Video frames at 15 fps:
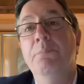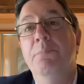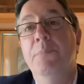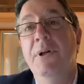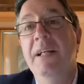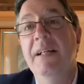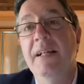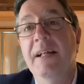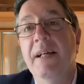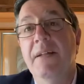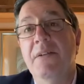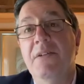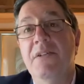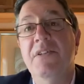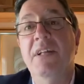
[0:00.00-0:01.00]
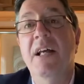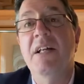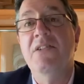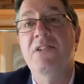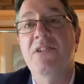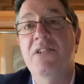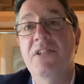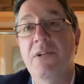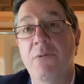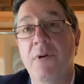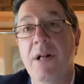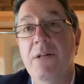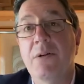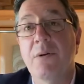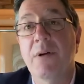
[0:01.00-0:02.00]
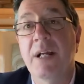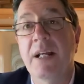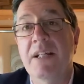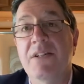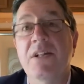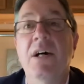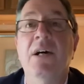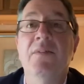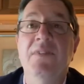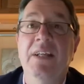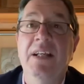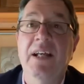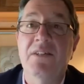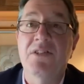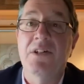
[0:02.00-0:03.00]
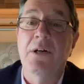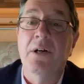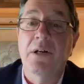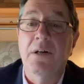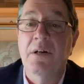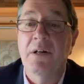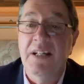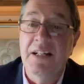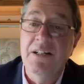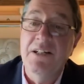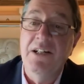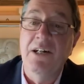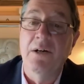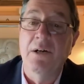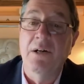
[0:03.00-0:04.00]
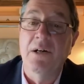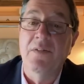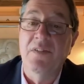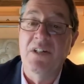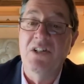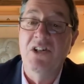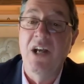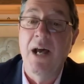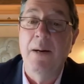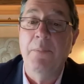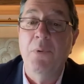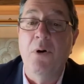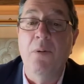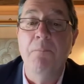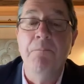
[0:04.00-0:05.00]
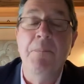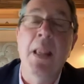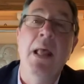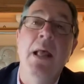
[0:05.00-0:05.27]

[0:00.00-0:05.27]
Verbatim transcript: putting together sketches and renderings of the exterior and interior of the chapel.